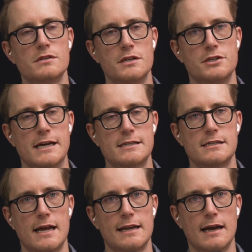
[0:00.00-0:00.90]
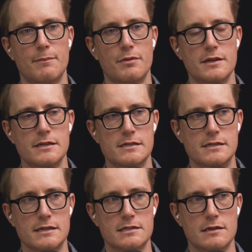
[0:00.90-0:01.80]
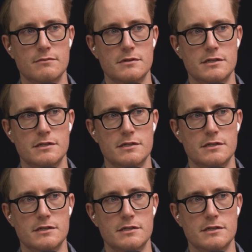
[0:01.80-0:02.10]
suggest setting up these systems